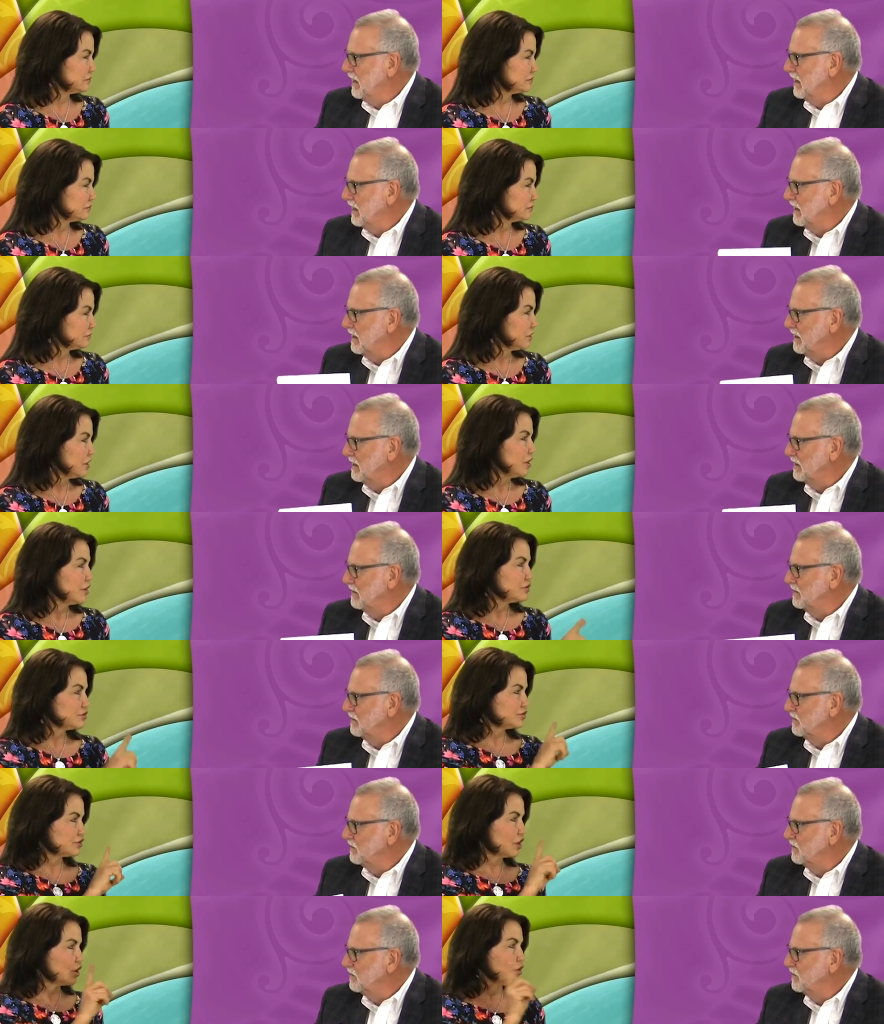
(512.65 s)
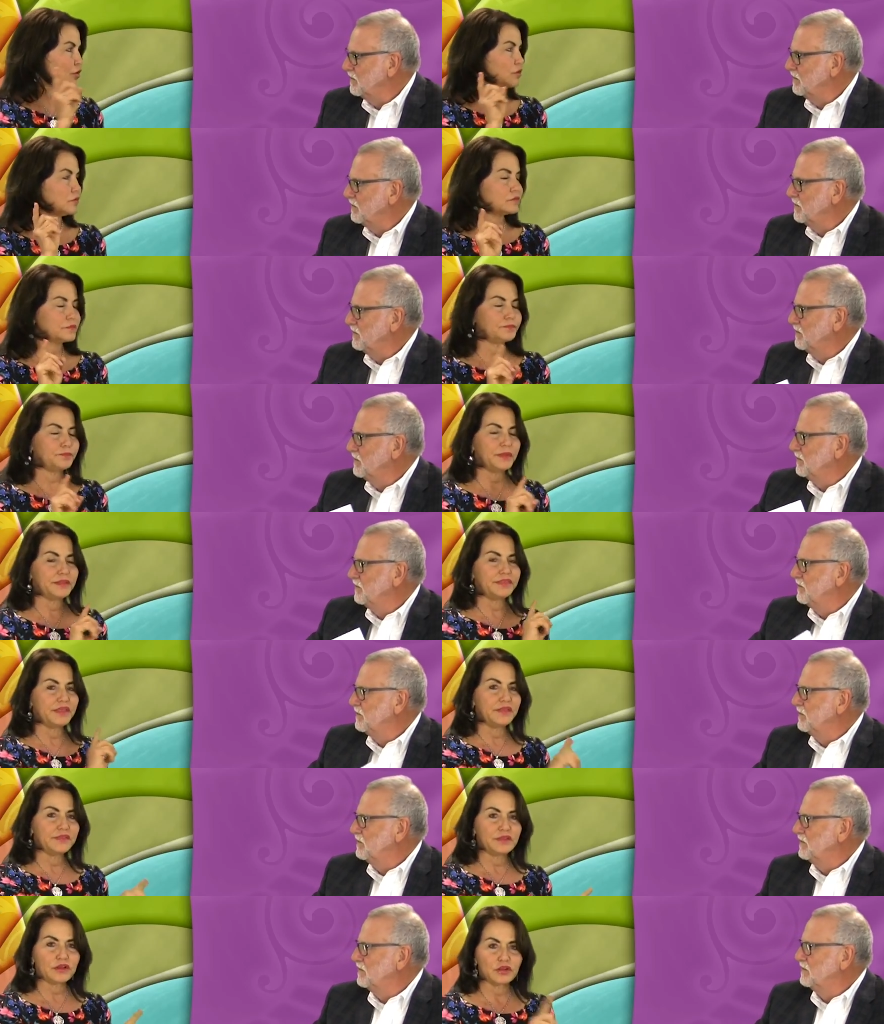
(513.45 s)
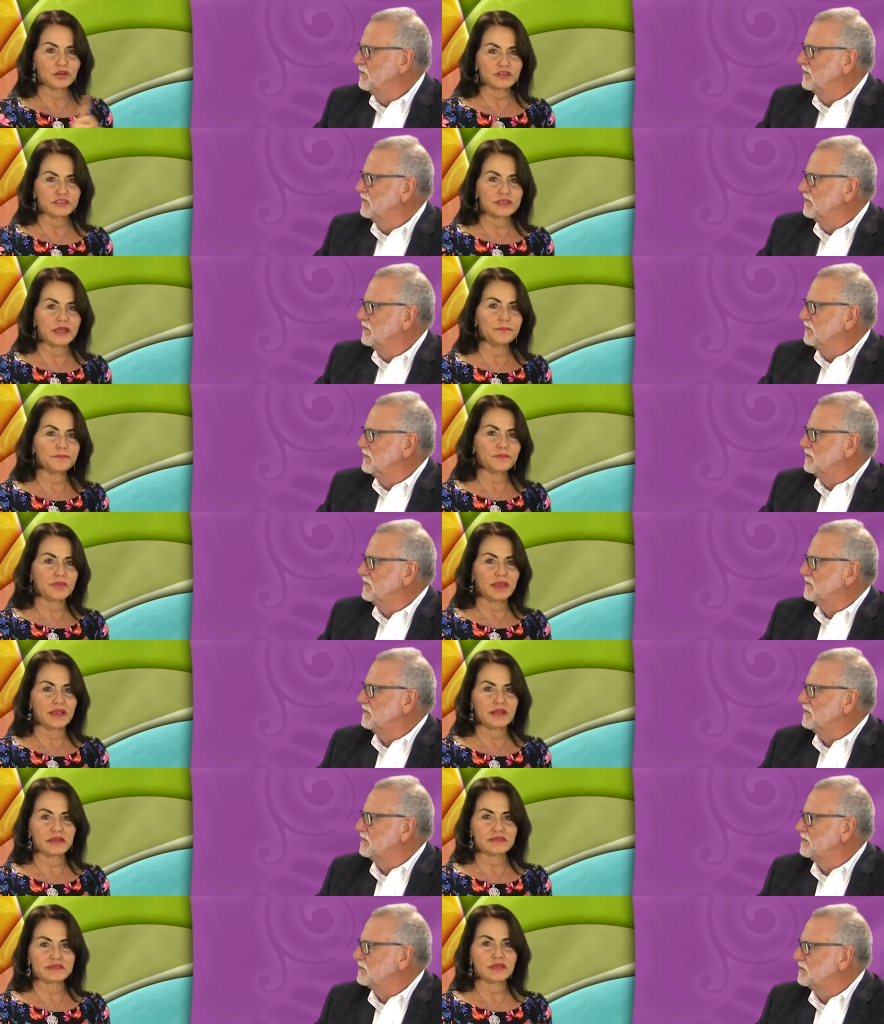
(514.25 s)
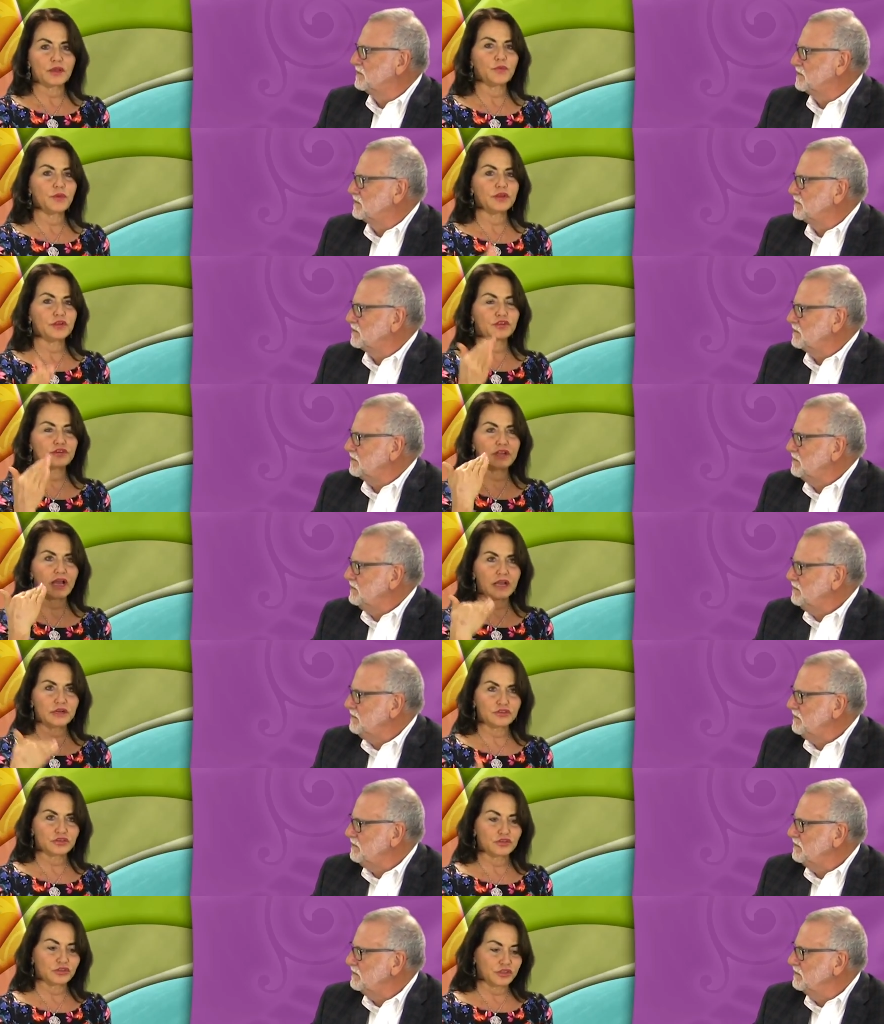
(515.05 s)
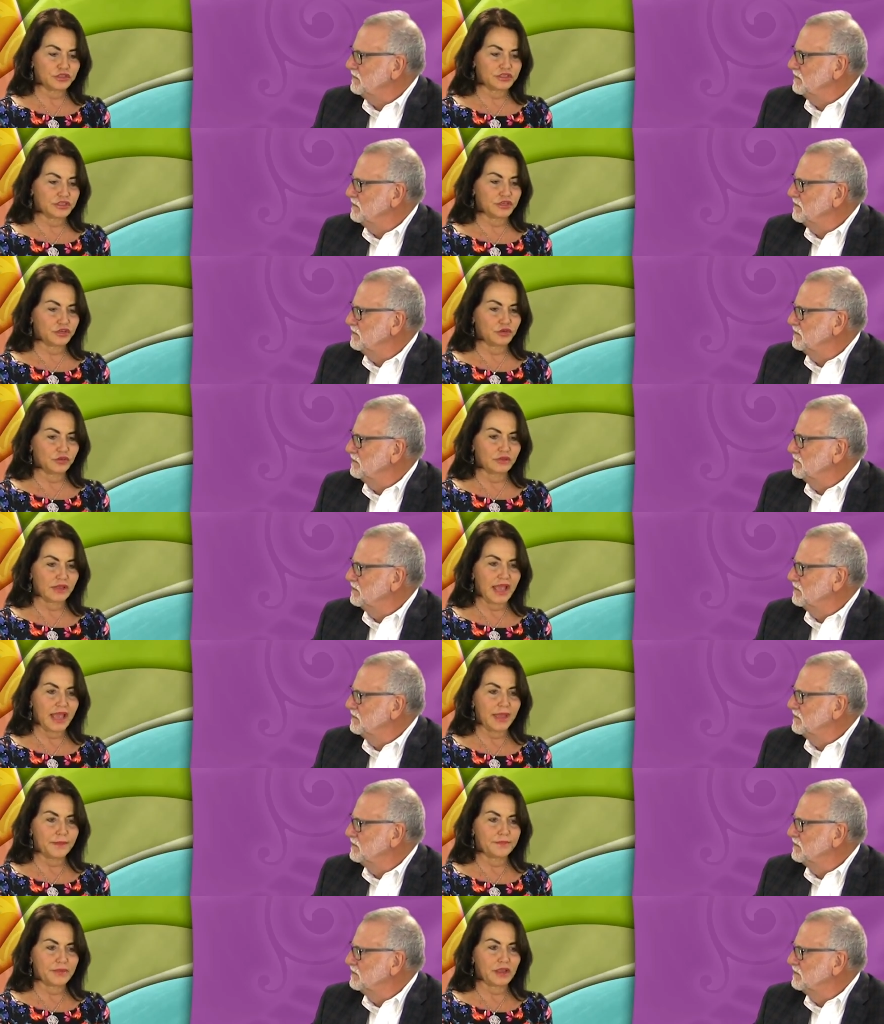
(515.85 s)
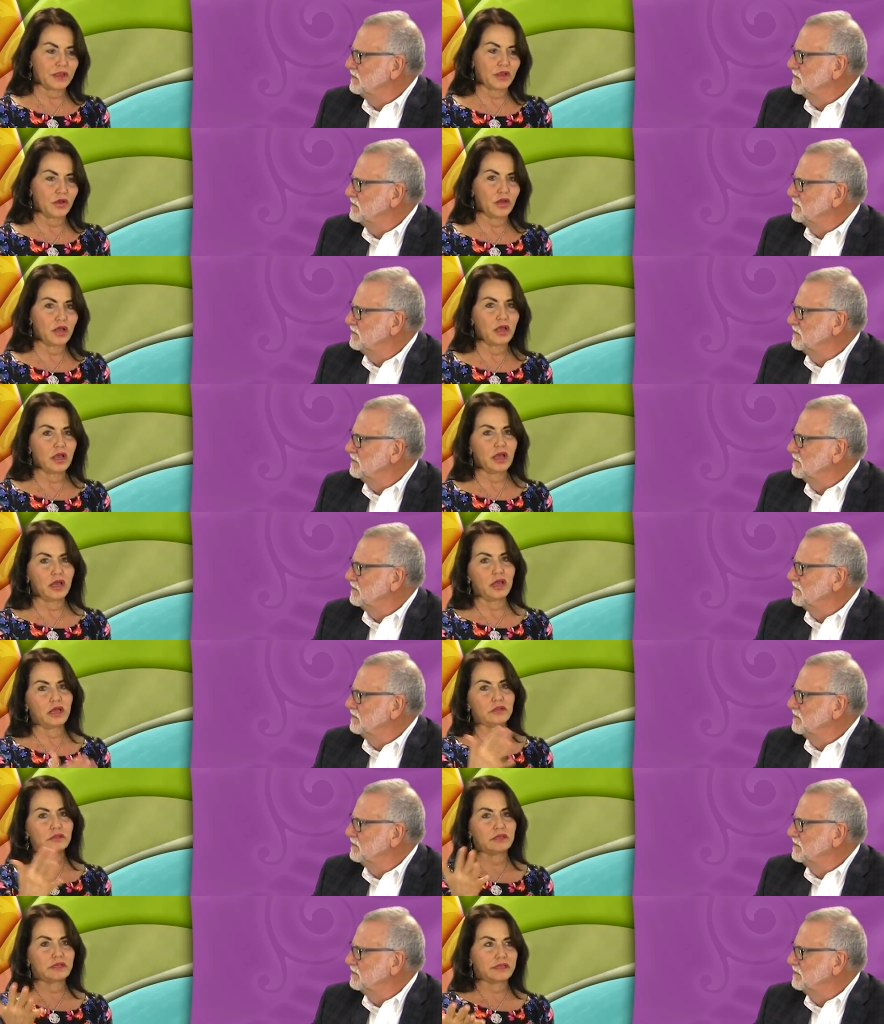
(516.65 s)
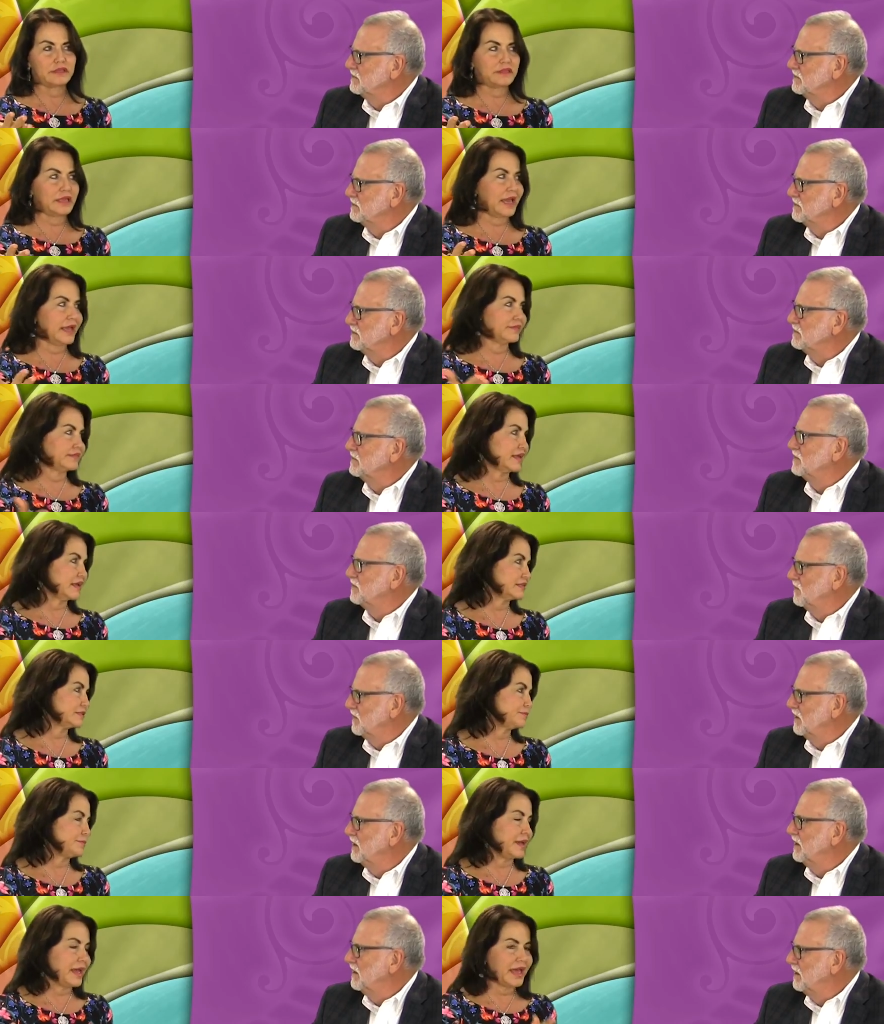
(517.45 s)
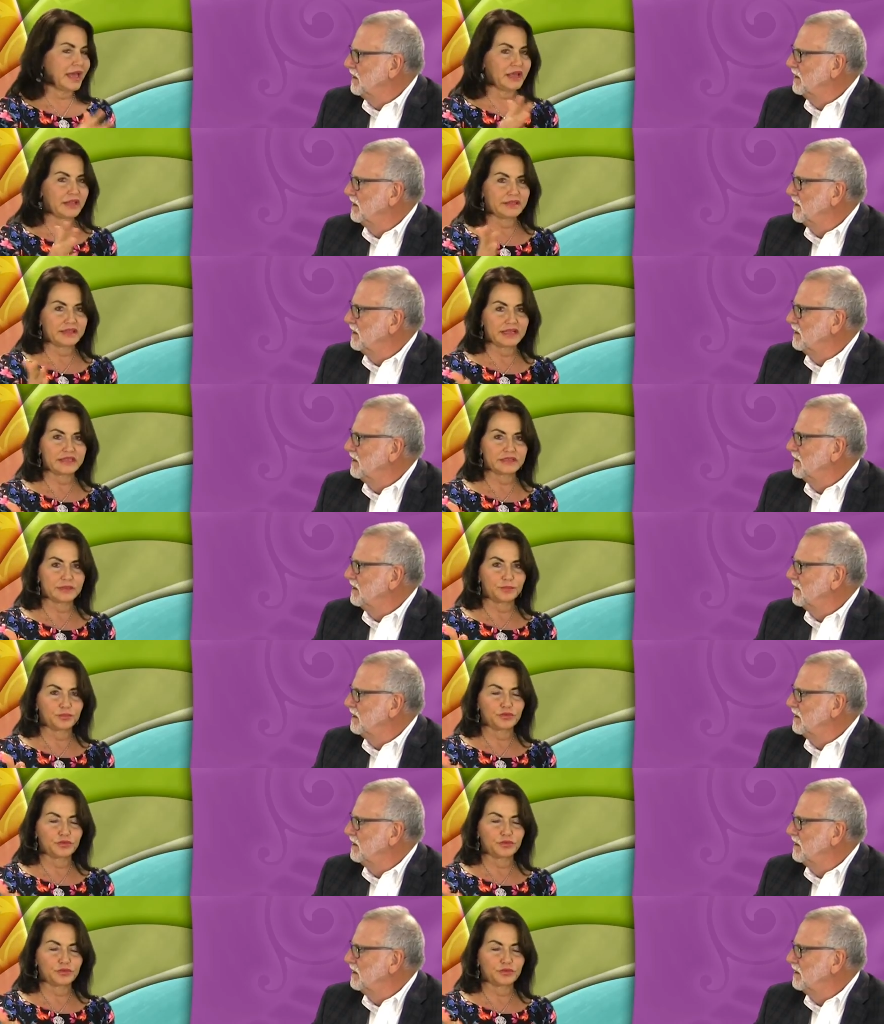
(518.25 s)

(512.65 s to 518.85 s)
Speaker 1: Yeah. So, but then there are some things that when your doctor looks at your lab, they go, oh, look at that. That's bad. That's a